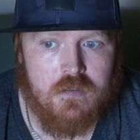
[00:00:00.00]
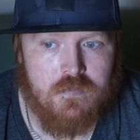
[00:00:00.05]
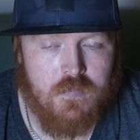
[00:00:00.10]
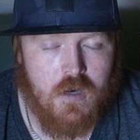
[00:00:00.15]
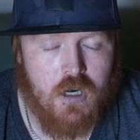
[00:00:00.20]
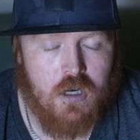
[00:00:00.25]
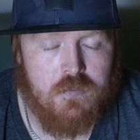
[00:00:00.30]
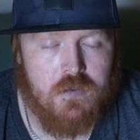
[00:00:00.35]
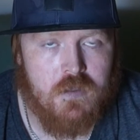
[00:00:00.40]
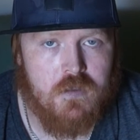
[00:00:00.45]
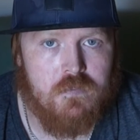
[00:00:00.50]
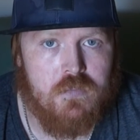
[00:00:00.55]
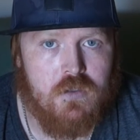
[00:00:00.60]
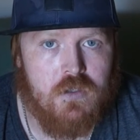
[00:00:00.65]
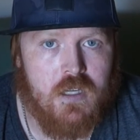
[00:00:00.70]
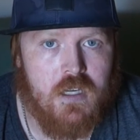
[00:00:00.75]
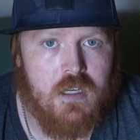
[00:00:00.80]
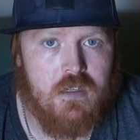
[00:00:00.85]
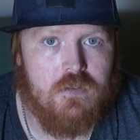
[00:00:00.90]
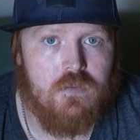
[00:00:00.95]
hoping to
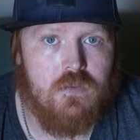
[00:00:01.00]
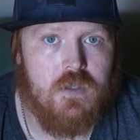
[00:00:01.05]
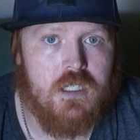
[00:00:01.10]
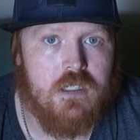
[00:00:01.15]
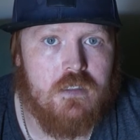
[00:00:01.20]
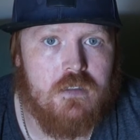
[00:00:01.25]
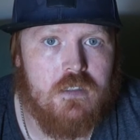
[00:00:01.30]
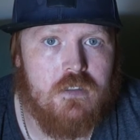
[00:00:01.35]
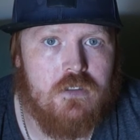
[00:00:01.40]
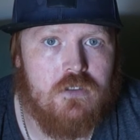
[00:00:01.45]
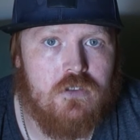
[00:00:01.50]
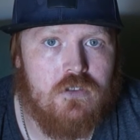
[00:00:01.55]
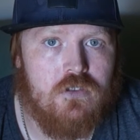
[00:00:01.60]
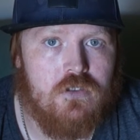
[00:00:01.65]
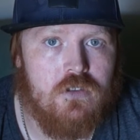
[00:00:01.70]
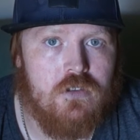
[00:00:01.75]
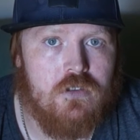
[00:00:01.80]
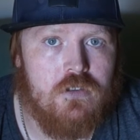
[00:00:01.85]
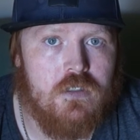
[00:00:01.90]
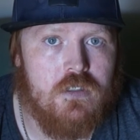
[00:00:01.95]
put out weekly
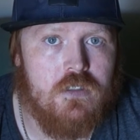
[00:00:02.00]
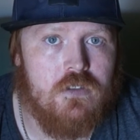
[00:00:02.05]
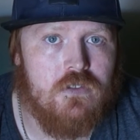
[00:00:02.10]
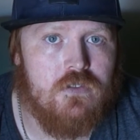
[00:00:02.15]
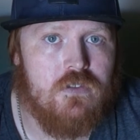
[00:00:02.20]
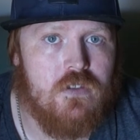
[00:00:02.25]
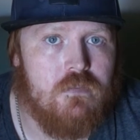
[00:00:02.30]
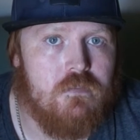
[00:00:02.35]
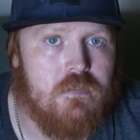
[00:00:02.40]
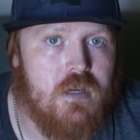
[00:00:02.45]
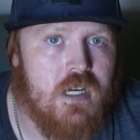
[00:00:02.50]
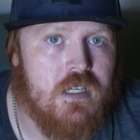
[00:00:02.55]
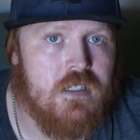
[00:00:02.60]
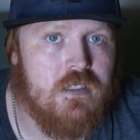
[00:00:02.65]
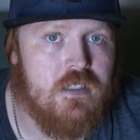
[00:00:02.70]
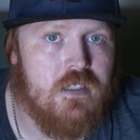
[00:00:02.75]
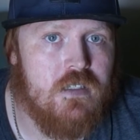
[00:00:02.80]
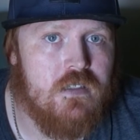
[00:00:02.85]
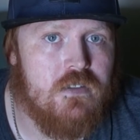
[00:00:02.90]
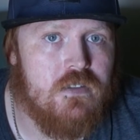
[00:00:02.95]
tutorials on
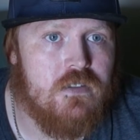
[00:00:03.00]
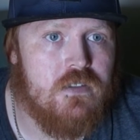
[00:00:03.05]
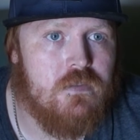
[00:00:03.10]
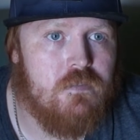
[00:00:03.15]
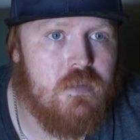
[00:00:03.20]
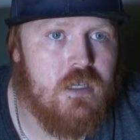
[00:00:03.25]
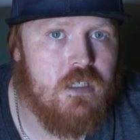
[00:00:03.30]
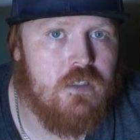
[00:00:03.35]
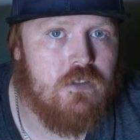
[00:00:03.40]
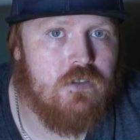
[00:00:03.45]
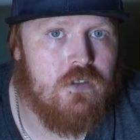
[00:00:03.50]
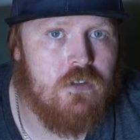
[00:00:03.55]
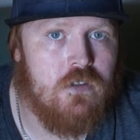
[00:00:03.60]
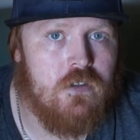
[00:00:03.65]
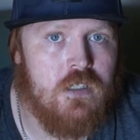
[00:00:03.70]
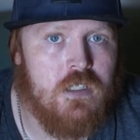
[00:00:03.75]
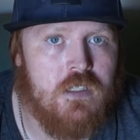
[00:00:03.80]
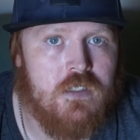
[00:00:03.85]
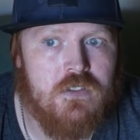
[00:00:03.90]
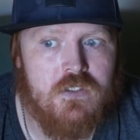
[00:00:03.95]
paintings, speed
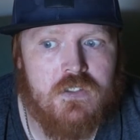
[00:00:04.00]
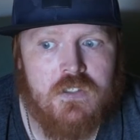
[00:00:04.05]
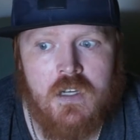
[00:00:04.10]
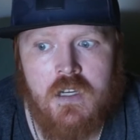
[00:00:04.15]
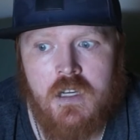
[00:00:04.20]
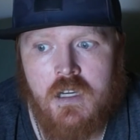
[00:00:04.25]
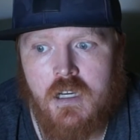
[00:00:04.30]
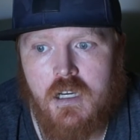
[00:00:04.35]
drawings,